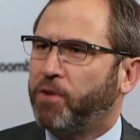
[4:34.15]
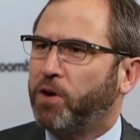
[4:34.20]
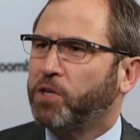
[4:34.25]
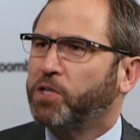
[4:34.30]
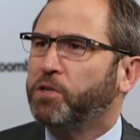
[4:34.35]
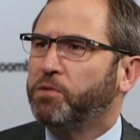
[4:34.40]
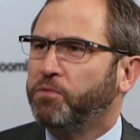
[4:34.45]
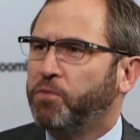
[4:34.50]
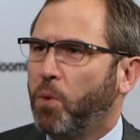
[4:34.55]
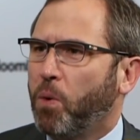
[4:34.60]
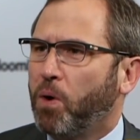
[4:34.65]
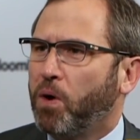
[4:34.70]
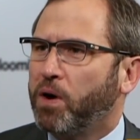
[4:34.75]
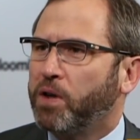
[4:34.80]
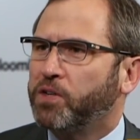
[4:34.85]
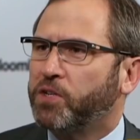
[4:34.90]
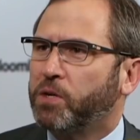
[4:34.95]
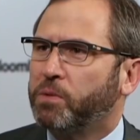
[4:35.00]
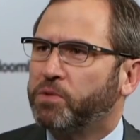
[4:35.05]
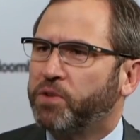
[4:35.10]
function forward
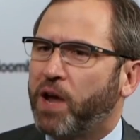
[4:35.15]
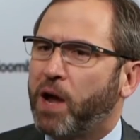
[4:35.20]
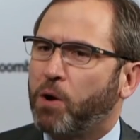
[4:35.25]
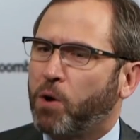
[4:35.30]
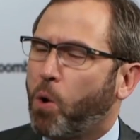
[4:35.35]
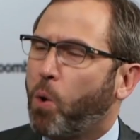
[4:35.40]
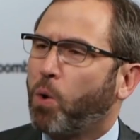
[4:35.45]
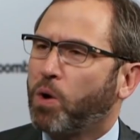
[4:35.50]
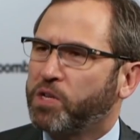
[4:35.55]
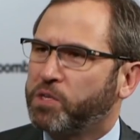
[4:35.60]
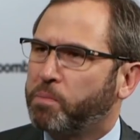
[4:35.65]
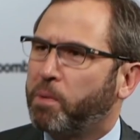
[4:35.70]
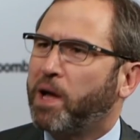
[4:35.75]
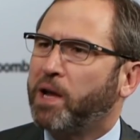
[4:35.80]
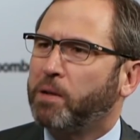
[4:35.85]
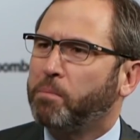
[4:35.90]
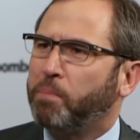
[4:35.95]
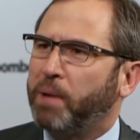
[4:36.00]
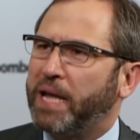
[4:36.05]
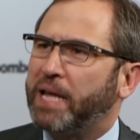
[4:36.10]
in terms of how
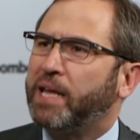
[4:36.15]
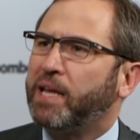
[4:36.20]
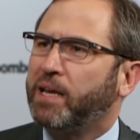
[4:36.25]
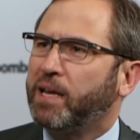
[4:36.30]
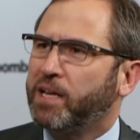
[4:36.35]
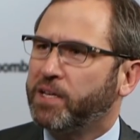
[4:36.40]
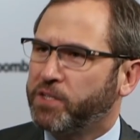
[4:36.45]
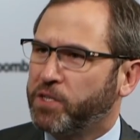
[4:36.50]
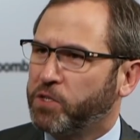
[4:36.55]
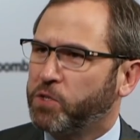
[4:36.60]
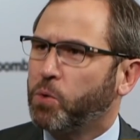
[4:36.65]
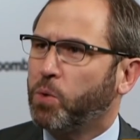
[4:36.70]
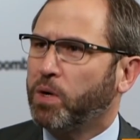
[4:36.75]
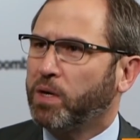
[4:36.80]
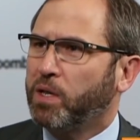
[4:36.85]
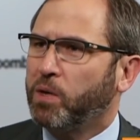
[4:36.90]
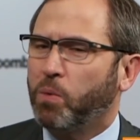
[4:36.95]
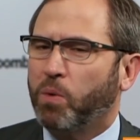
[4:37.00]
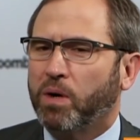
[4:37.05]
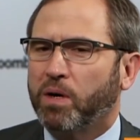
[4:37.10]
correspondent banking has
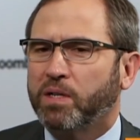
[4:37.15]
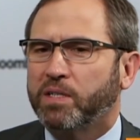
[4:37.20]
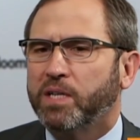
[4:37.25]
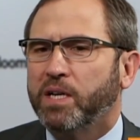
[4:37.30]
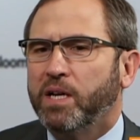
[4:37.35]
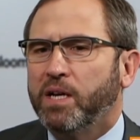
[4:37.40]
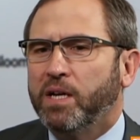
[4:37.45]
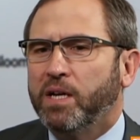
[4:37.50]
historically worked.